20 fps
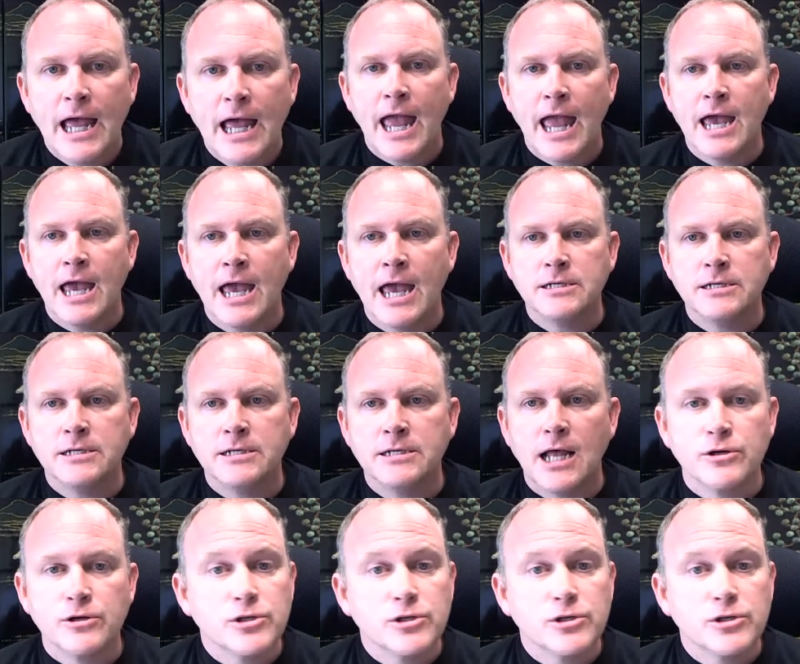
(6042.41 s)
And
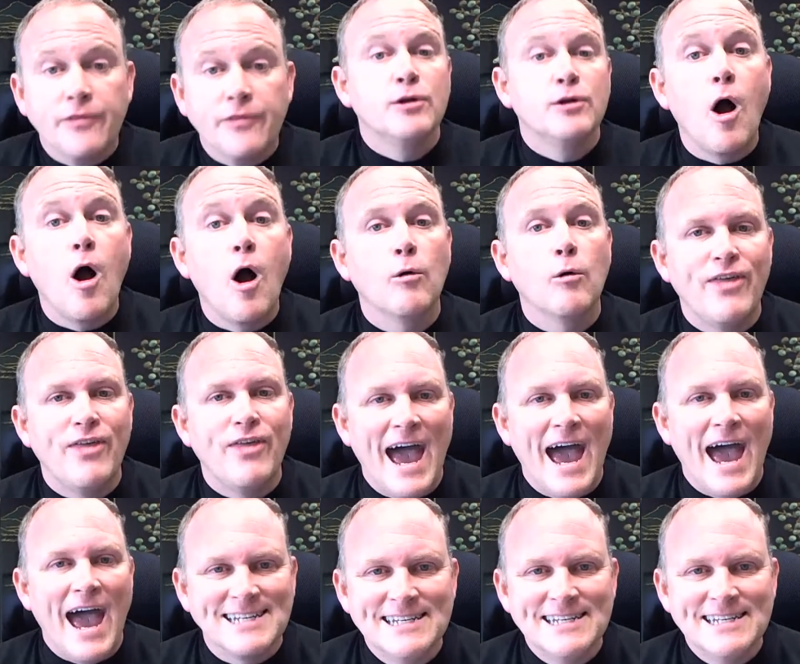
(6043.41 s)
there's nothing wrong with
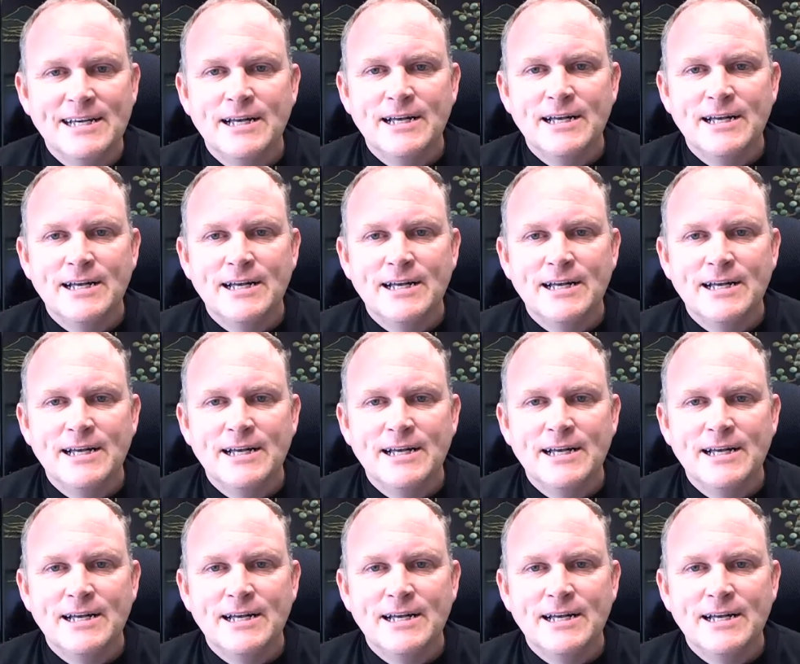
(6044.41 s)
that.